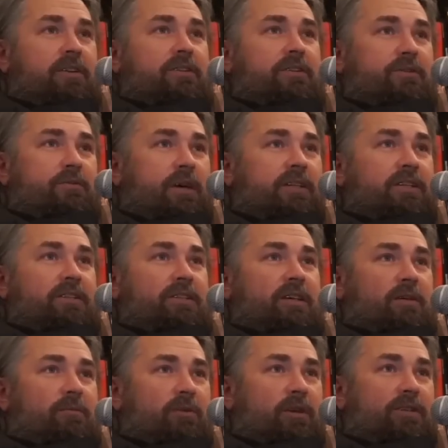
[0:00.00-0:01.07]
all the UID
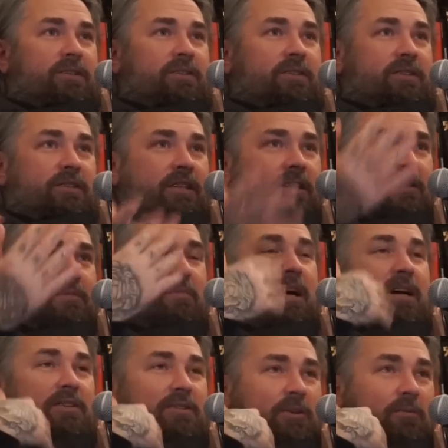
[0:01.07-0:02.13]
celebrations is that it's
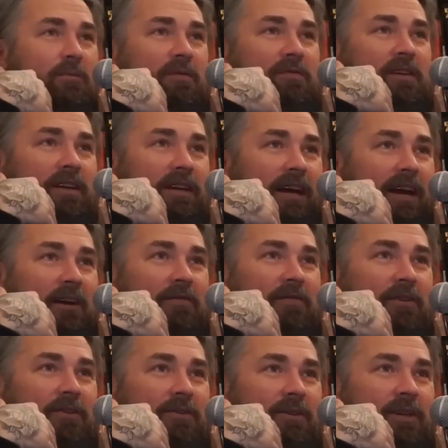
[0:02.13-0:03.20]
my sober fucking
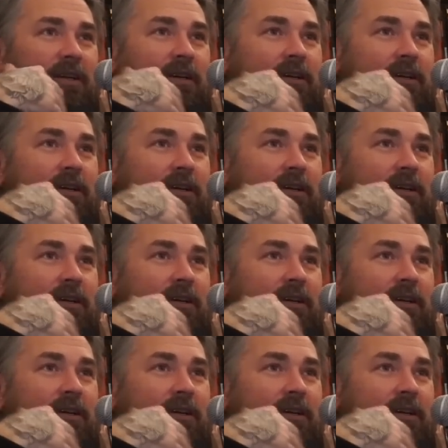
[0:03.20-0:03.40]
anniversary.